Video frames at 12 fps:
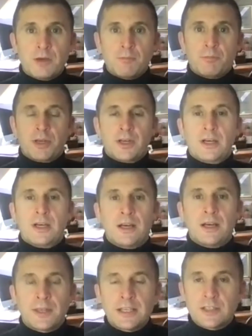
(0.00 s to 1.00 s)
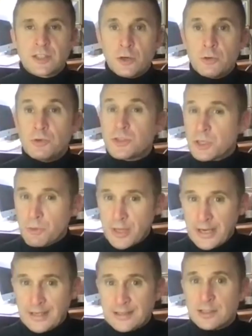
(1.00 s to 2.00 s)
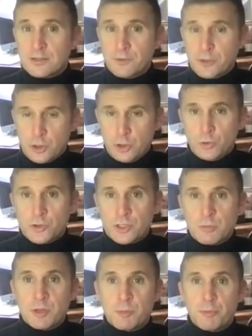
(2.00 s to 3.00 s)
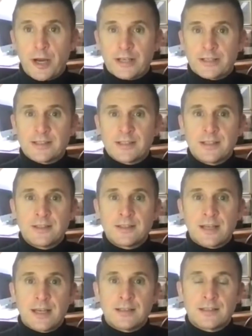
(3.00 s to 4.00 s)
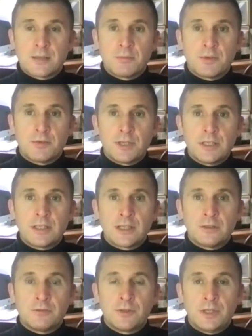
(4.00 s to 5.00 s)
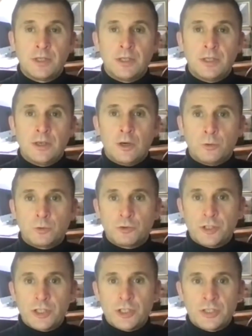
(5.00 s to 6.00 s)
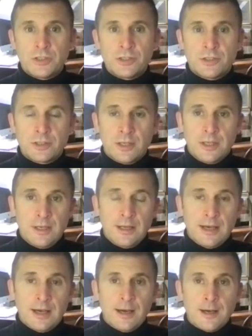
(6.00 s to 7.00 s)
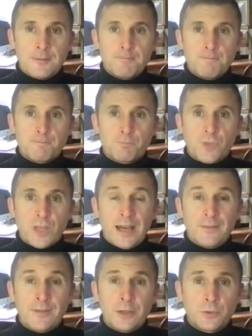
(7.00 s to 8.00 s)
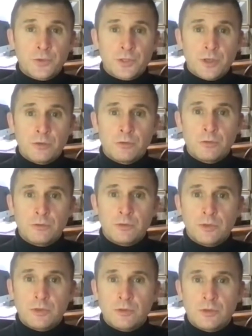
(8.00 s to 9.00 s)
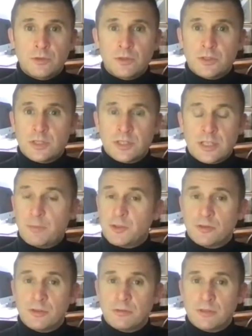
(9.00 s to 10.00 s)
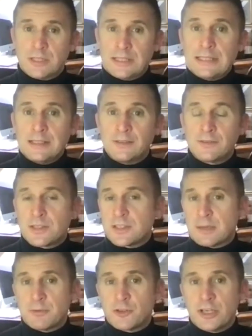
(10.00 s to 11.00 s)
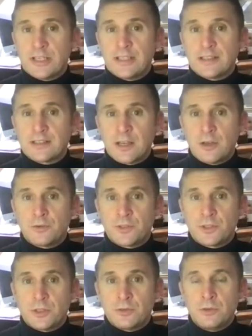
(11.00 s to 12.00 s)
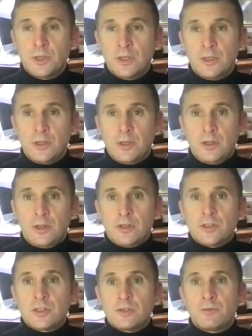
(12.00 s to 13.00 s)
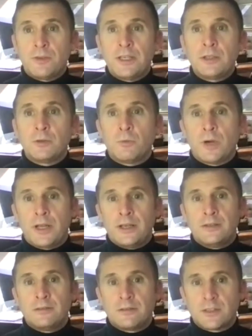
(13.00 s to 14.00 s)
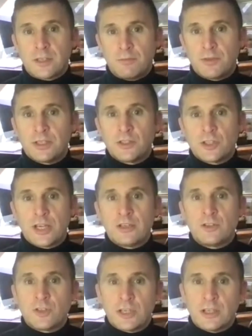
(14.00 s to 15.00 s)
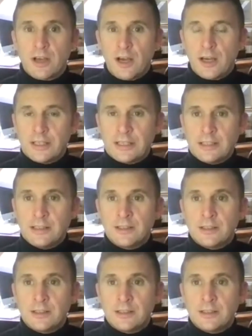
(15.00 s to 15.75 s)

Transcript: but I think so that for sure, some of the practices and some of the kind of old traditions, um, and then also the system, the key of Systema training itself, to feel when something's changing, i.e.,